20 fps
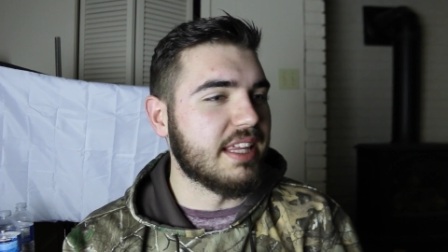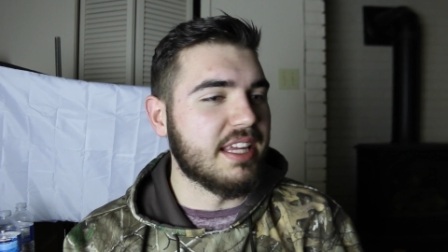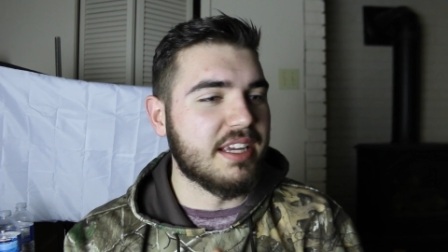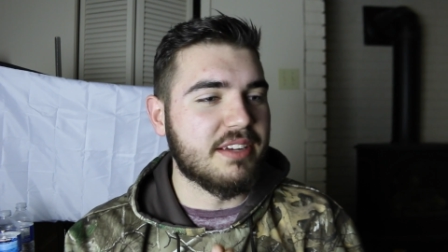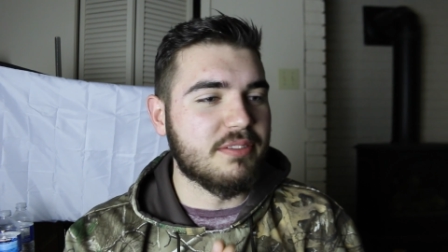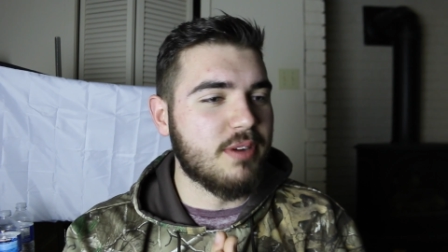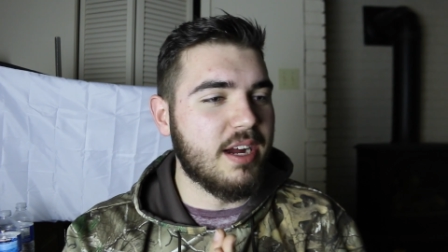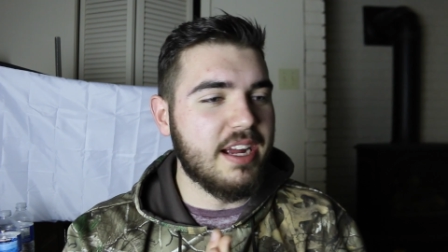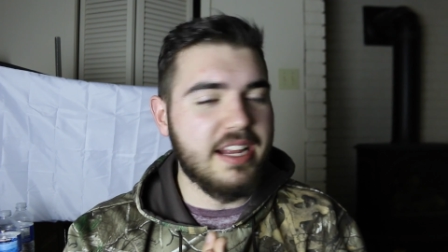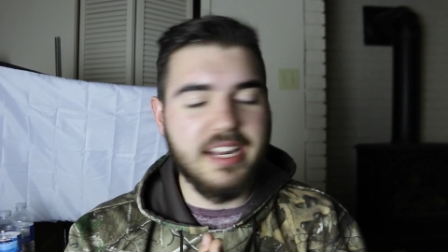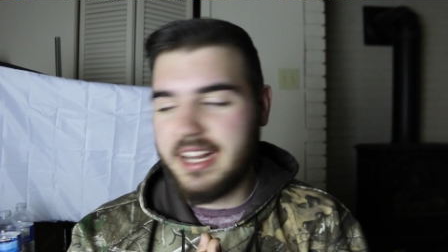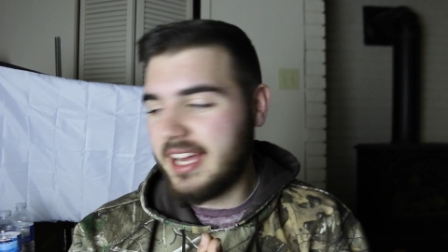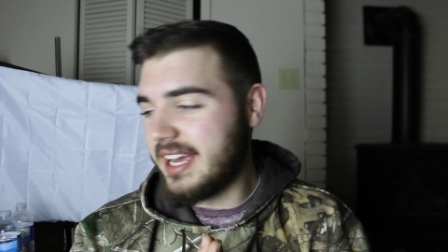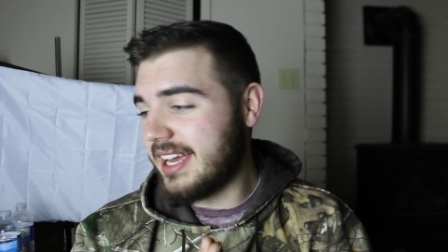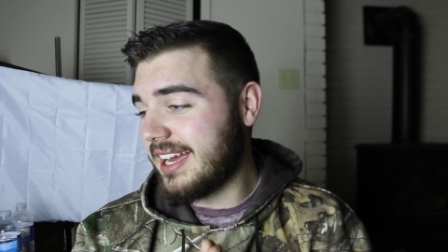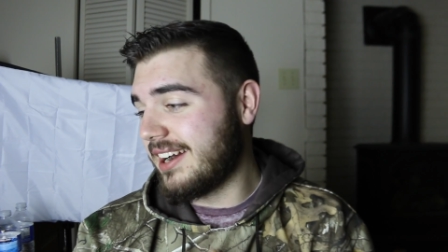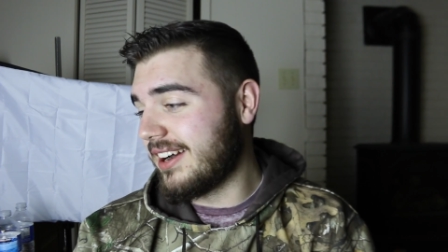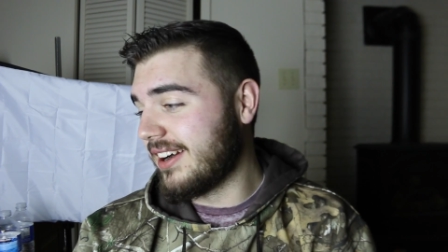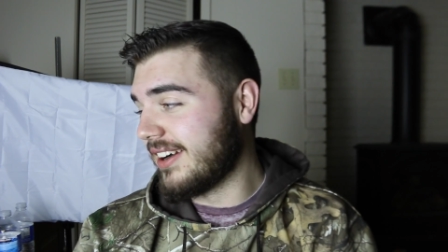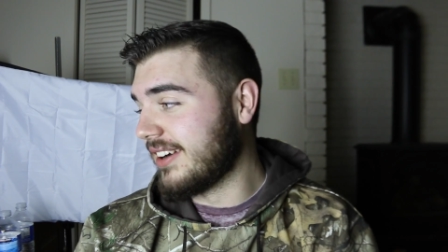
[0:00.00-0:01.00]
Like, Ryan and
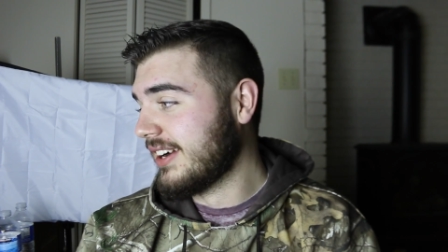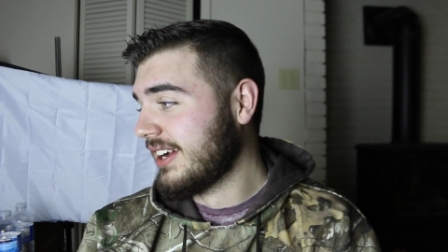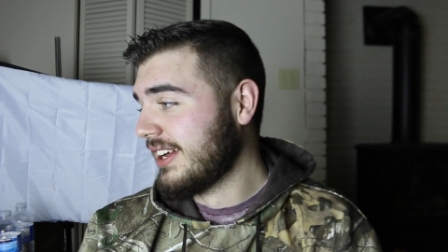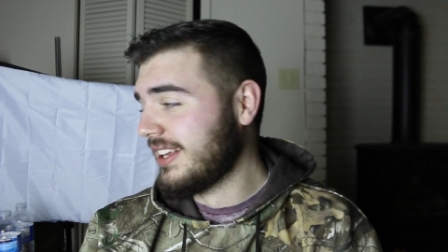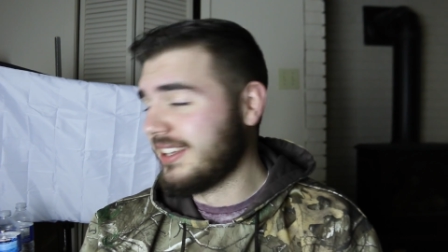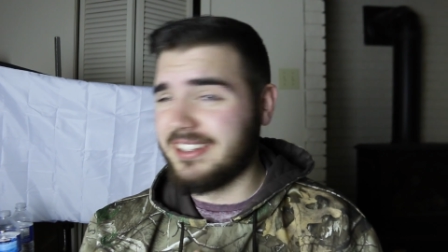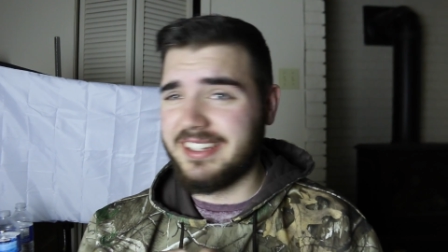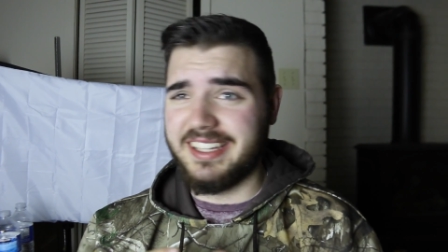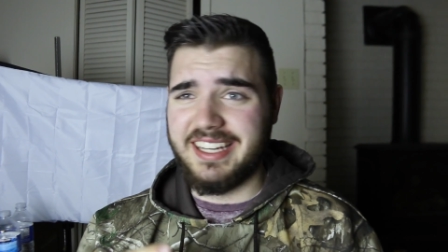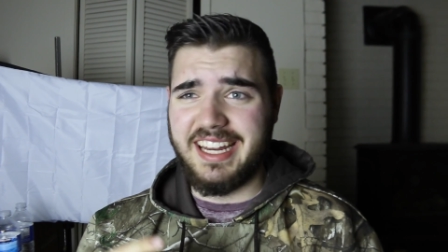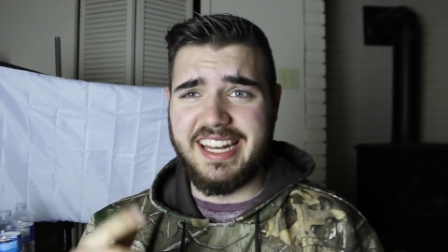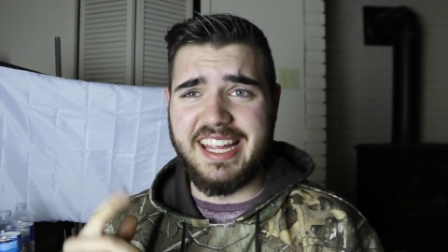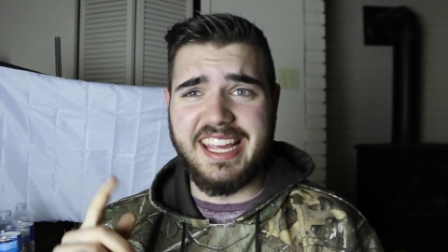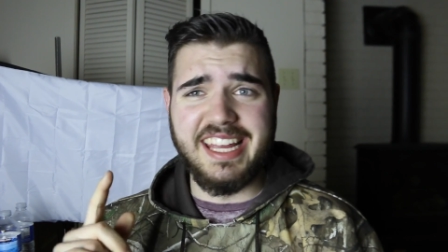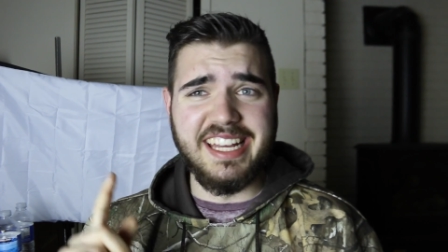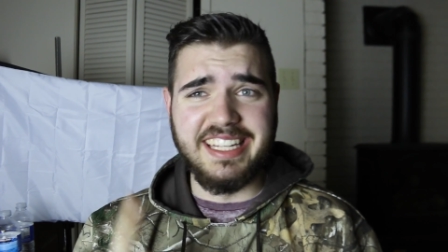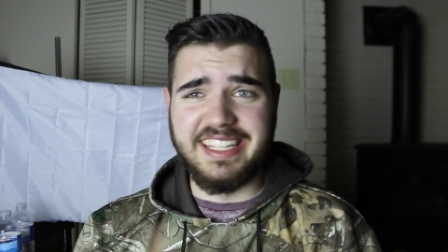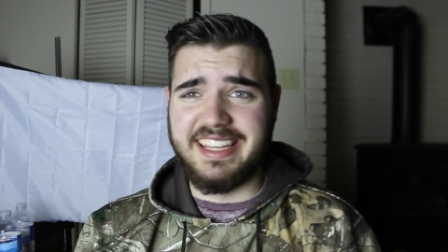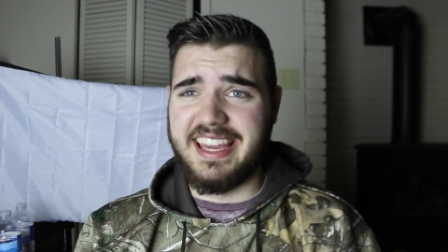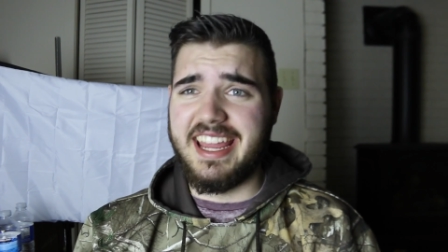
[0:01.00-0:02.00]
I are looking at
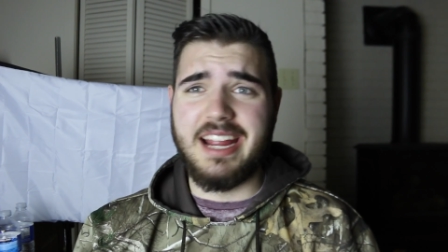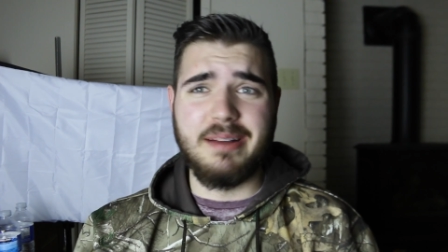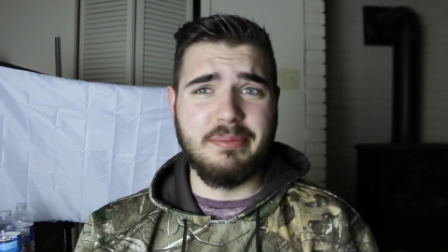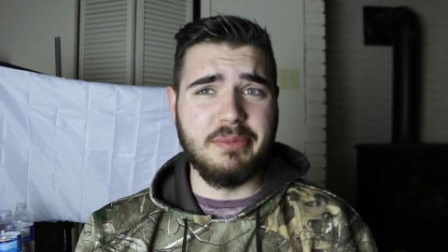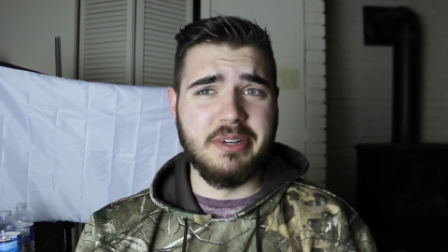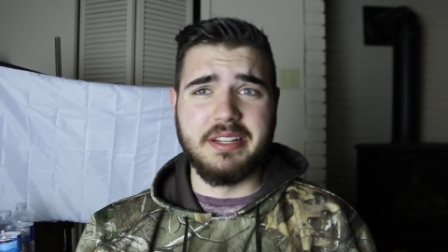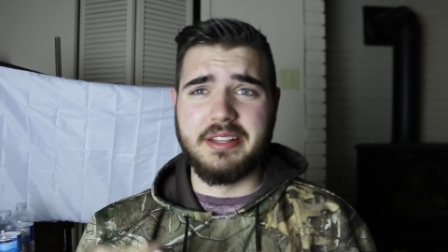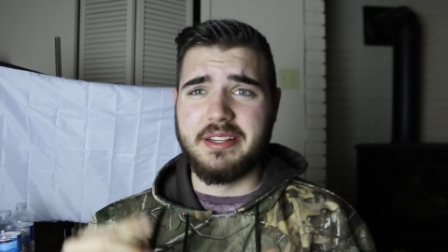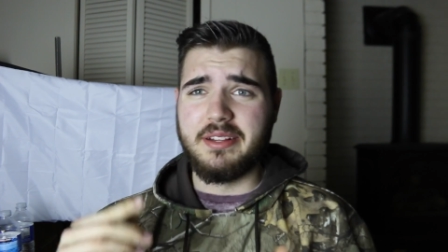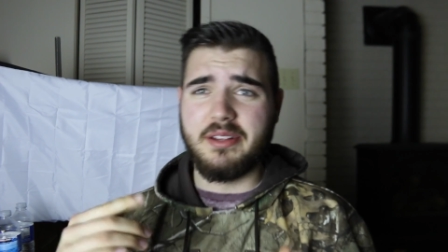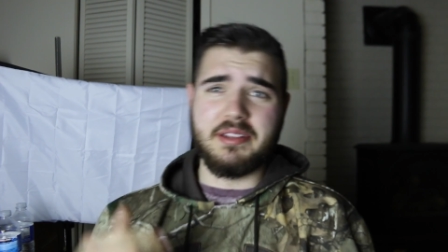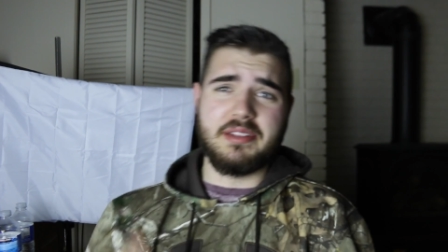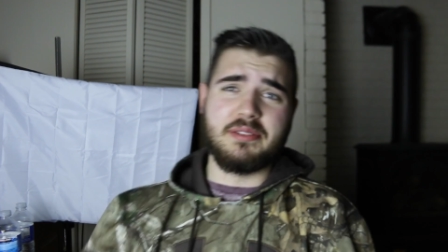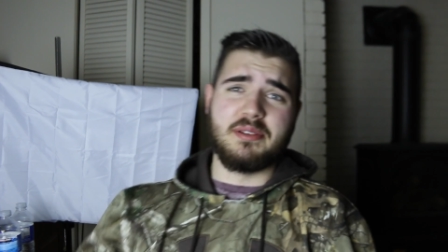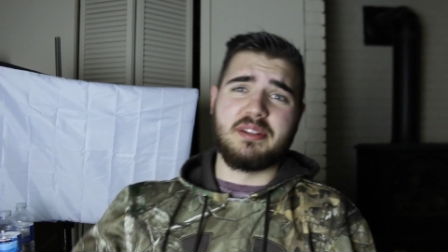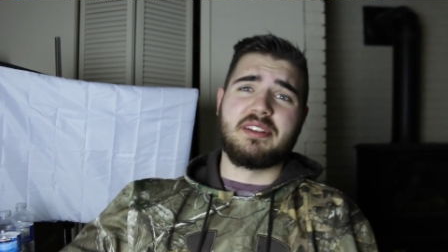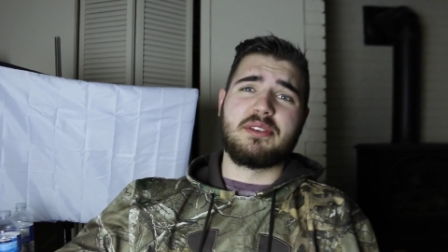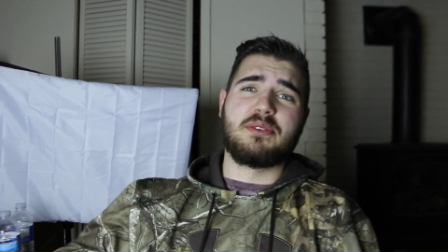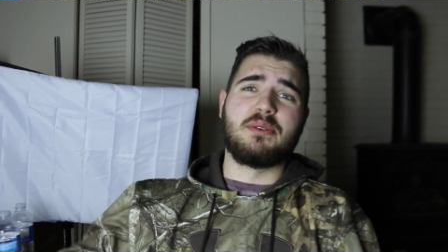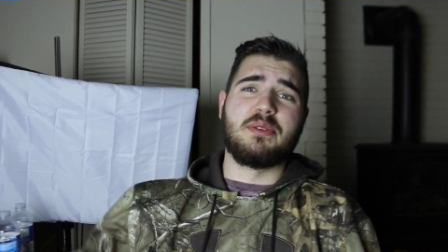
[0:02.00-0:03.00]
hidden cameras and all
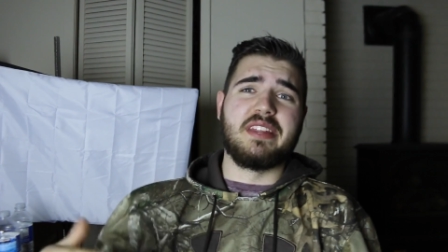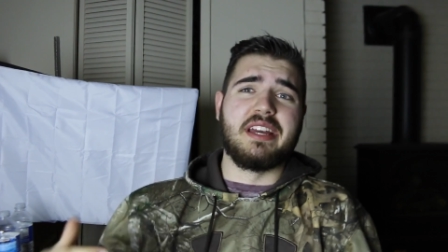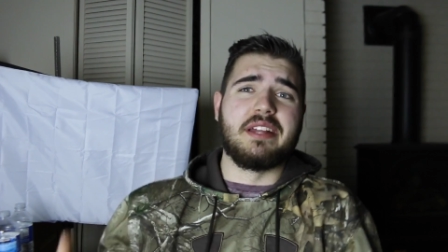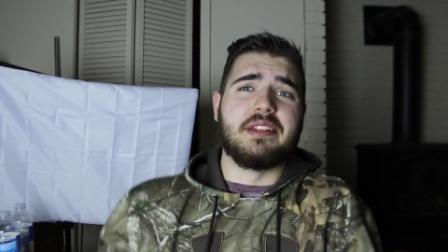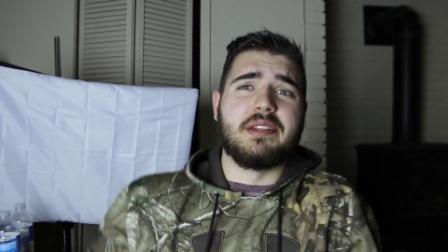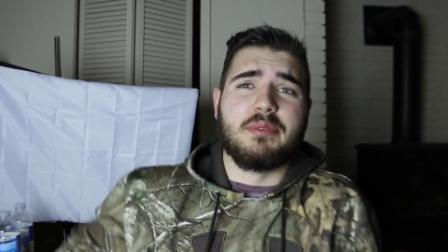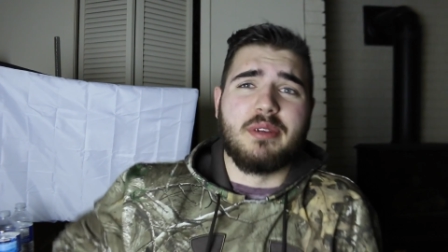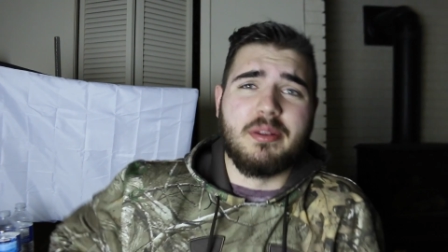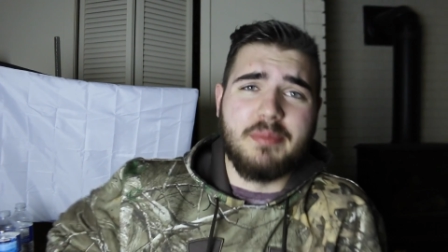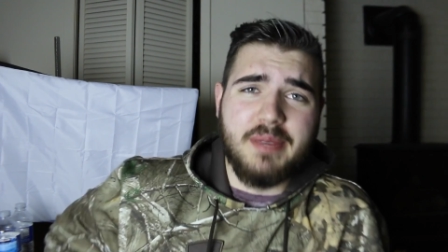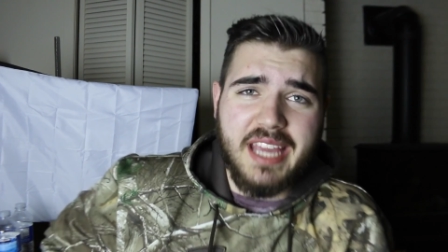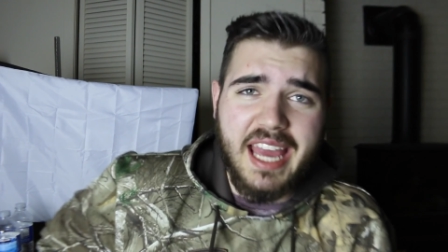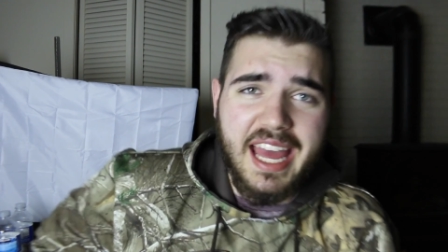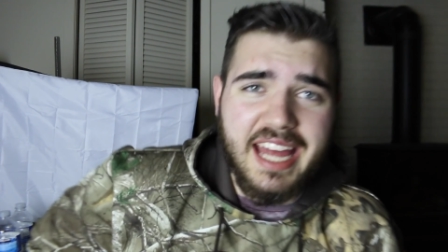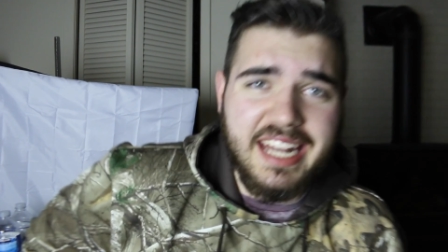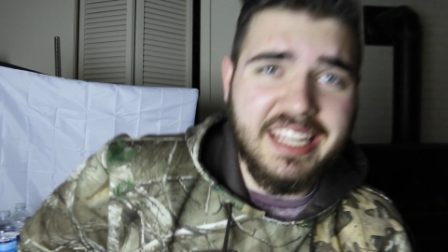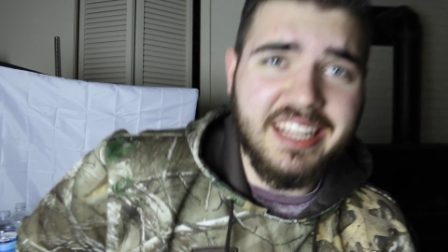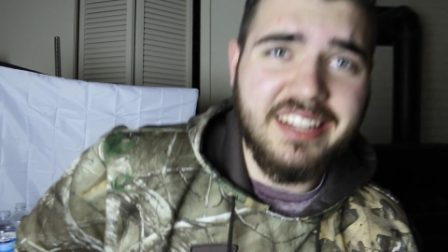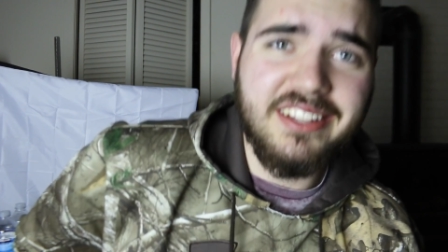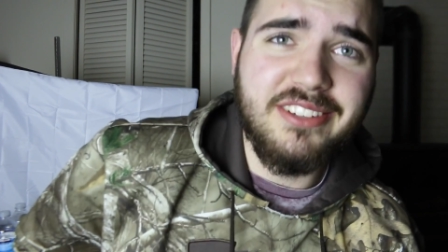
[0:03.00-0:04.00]
sorts of cool things that we're gonna be
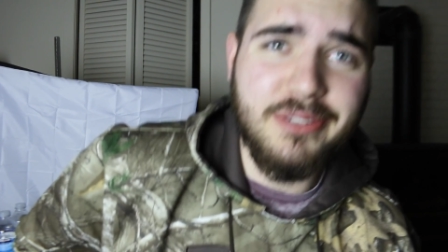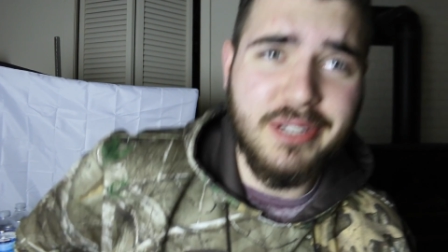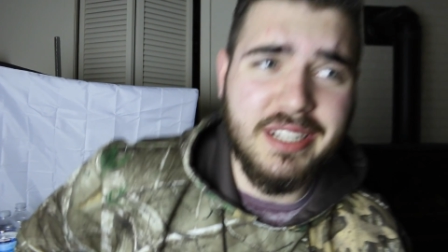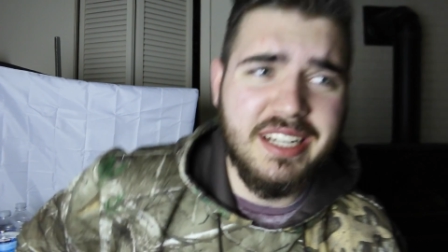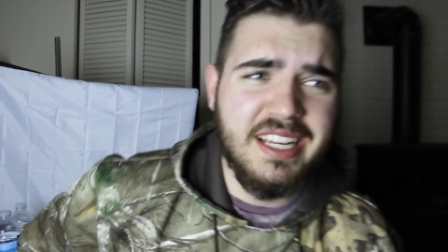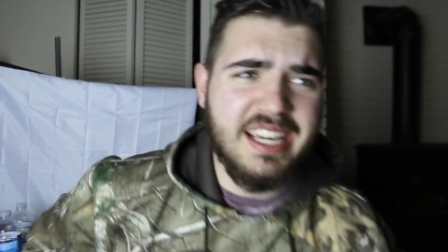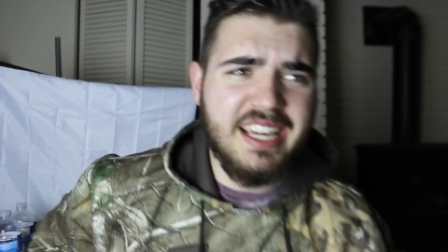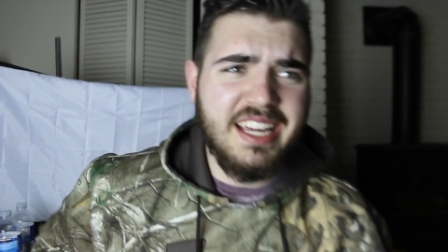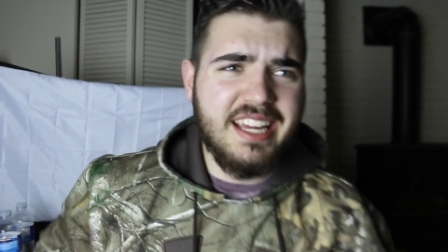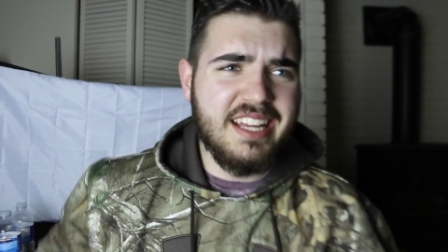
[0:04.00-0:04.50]
adding into it.